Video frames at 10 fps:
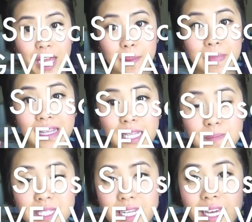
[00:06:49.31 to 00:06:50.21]
And
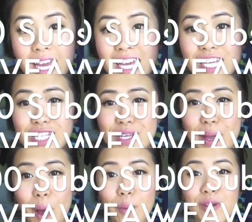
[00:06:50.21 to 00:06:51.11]
subbies, don't forget
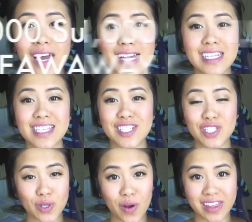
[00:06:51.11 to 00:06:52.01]
about the giveaway.